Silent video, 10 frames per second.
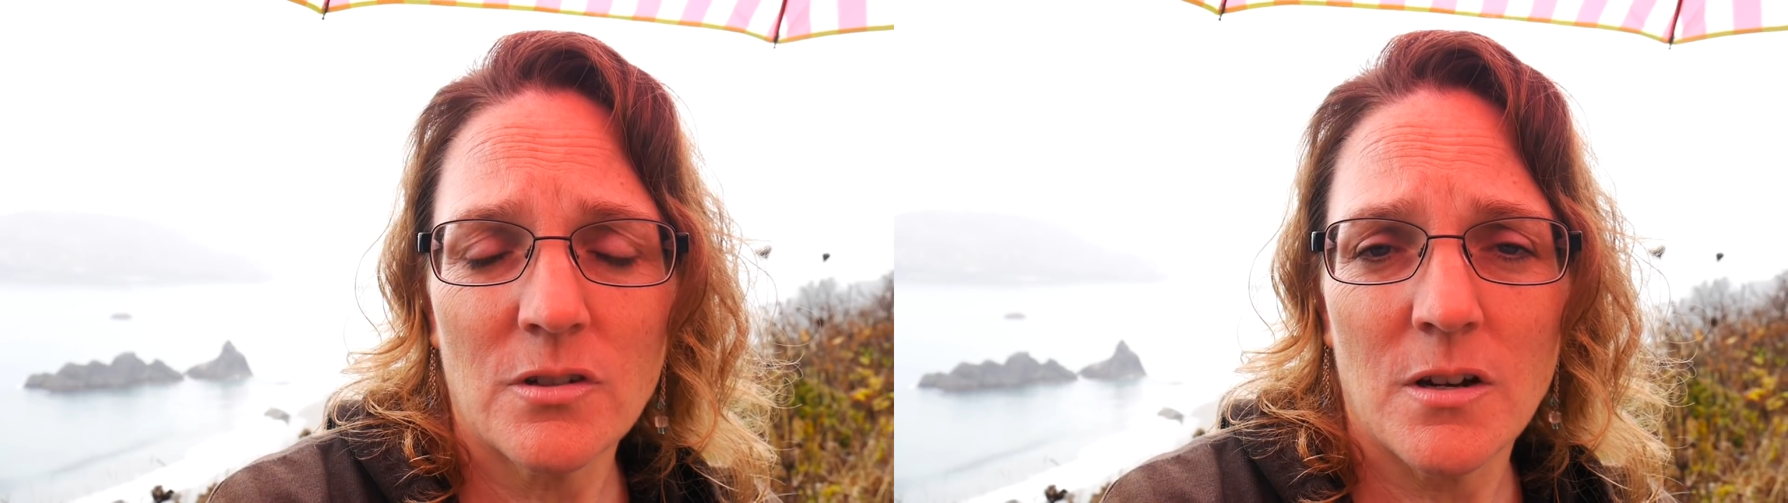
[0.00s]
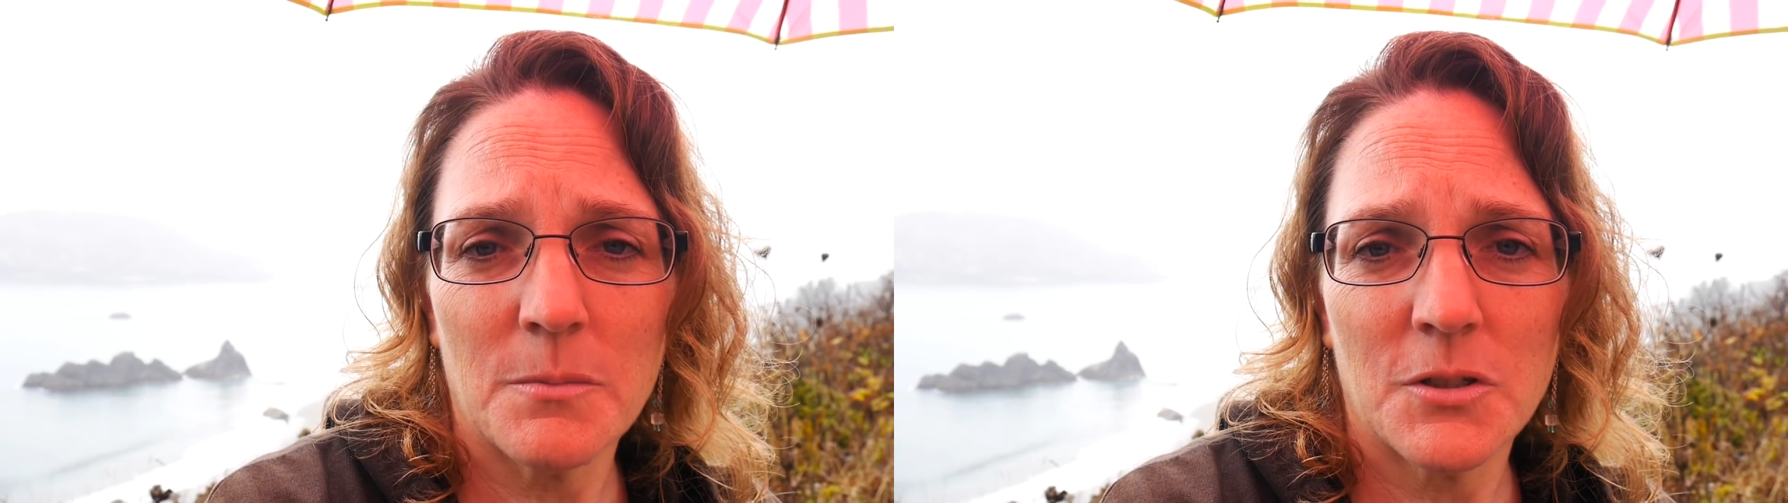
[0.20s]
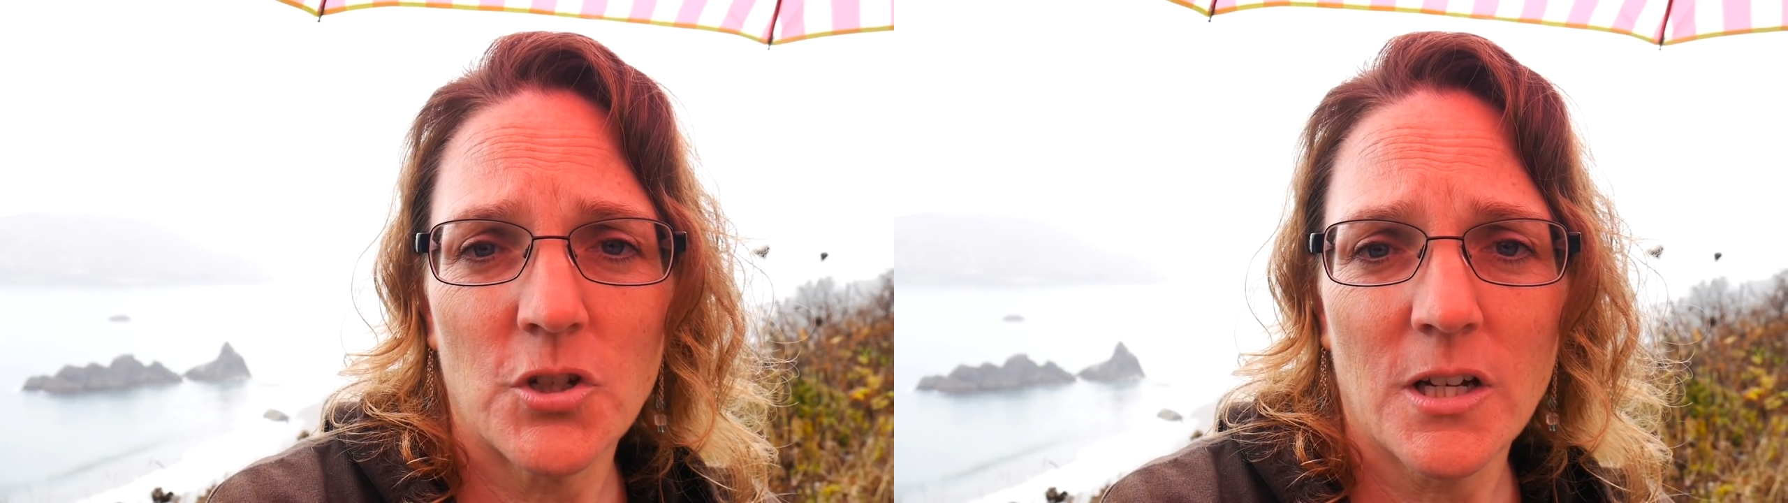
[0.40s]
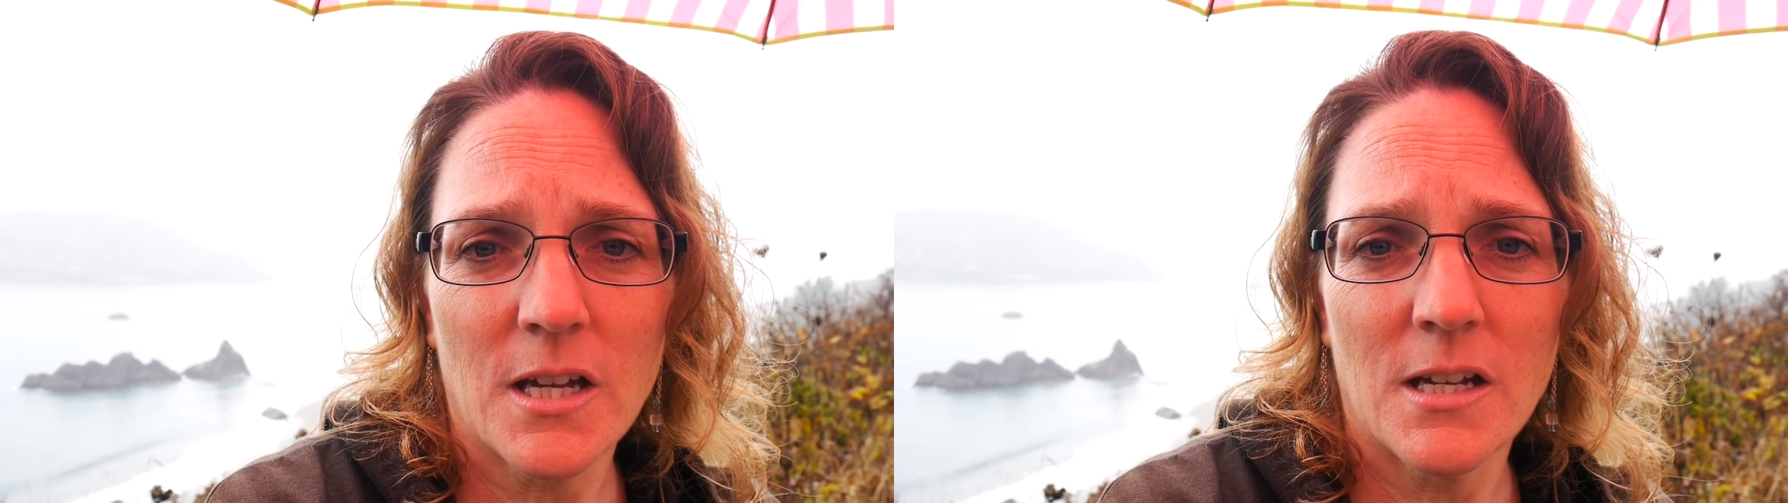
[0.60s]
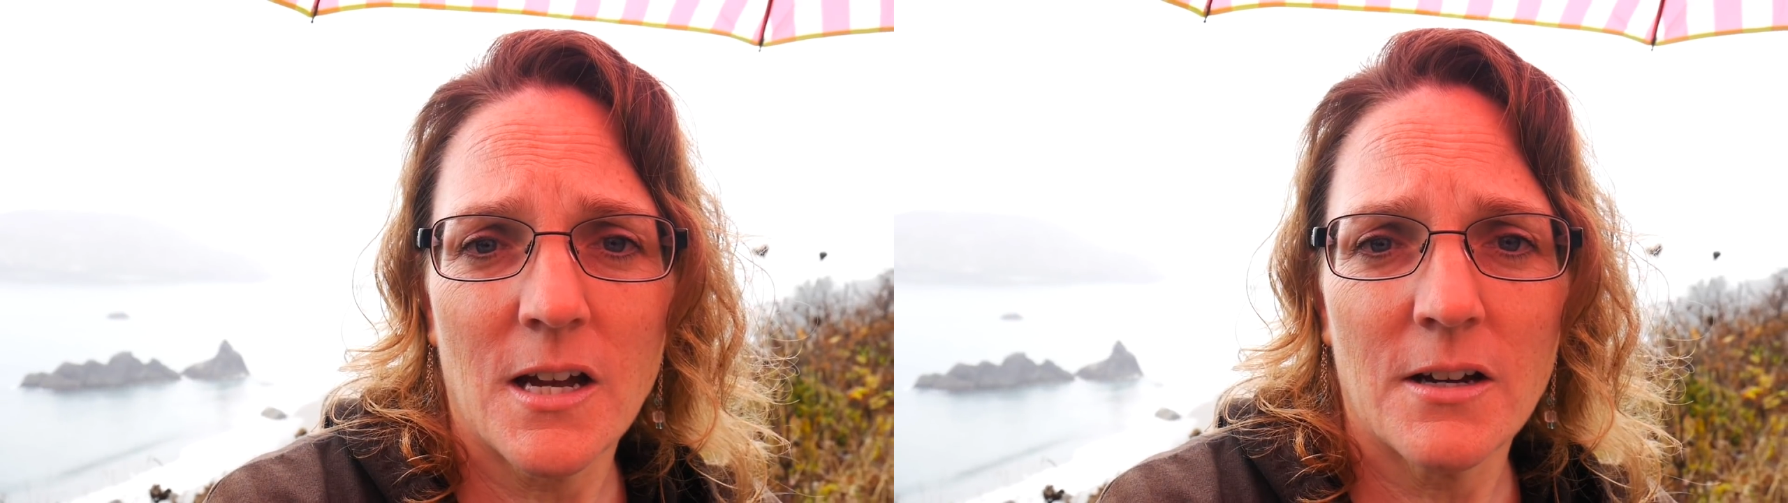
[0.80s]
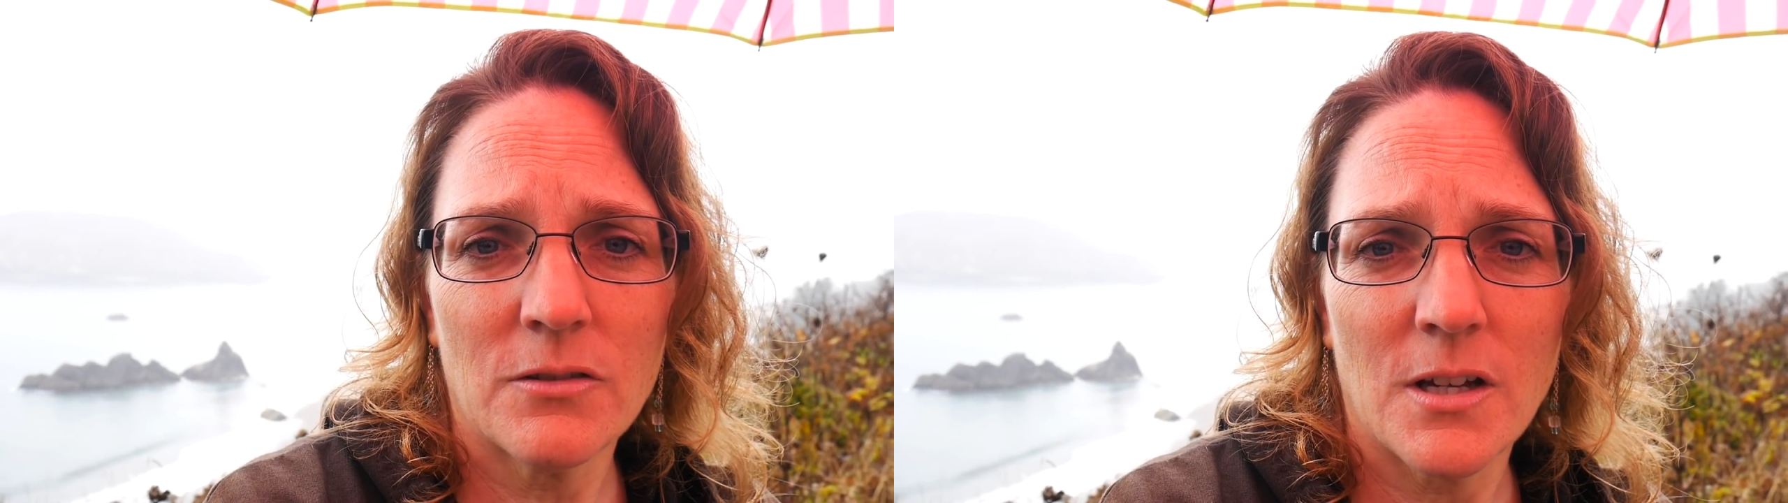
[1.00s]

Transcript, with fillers: come and check it out.